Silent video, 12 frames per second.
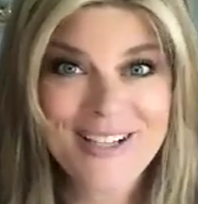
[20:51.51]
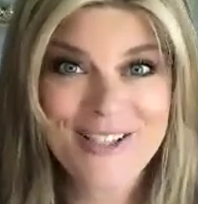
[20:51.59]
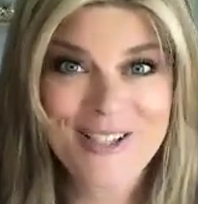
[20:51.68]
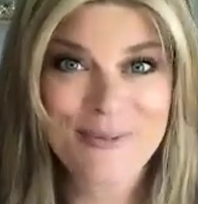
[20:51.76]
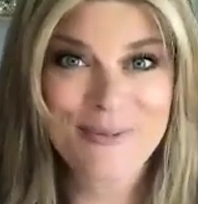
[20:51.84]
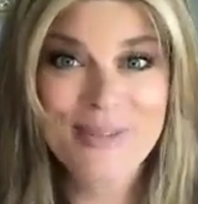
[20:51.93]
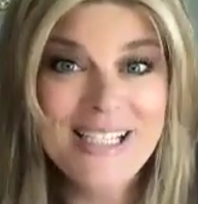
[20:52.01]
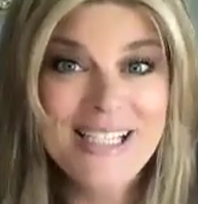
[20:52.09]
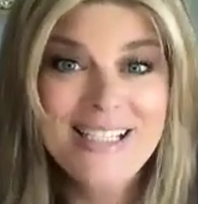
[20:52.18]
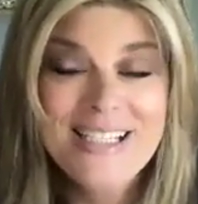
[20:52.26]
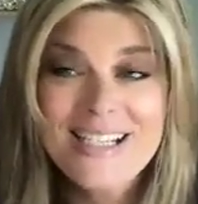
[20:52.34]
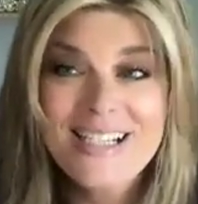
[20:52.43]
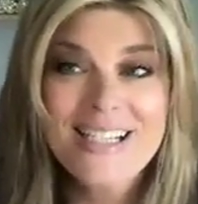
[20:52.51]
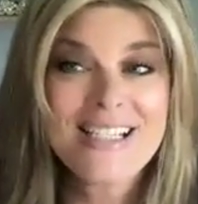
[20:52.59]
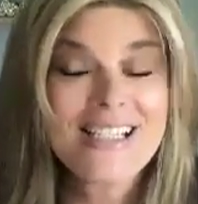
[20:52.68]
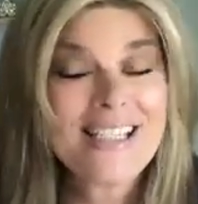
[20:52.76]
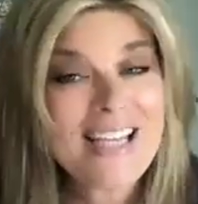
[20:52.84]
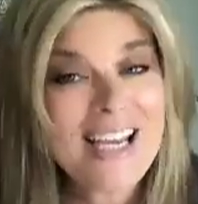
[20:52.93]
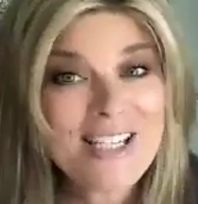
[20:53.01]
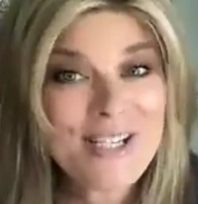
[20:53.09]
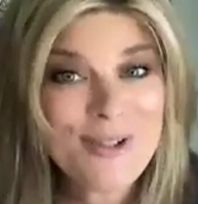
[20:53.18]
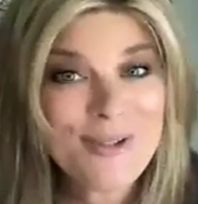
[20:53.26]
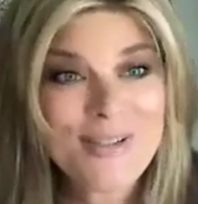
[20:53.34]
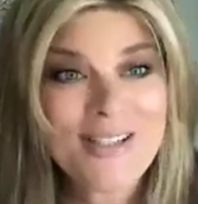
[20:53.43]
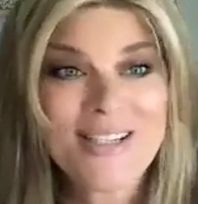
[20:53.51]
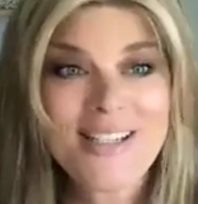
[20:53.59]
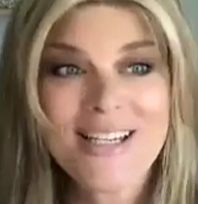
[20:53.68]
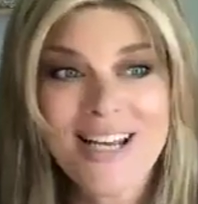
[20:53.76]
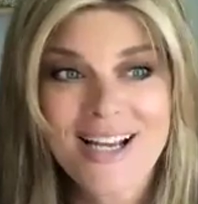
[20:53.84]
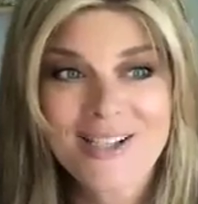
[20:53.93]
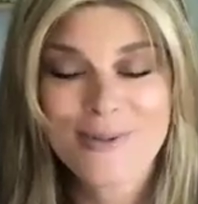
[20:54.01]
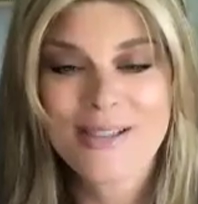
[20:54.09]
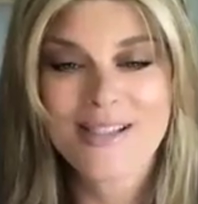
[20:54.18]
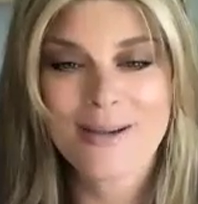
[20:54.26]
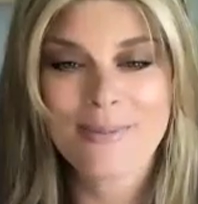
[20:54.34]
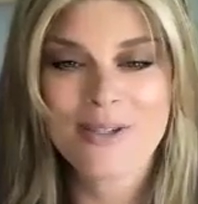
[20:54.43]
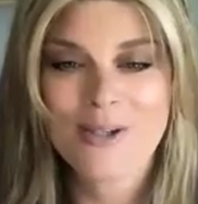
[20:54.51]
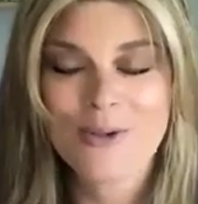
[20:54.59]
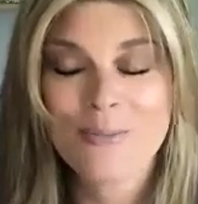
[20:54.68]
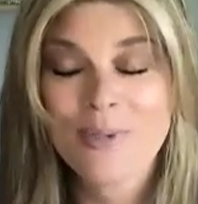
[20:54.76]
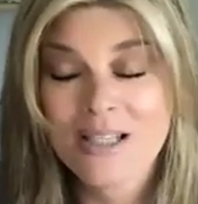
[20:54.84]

So please stay tuned to next week's episode.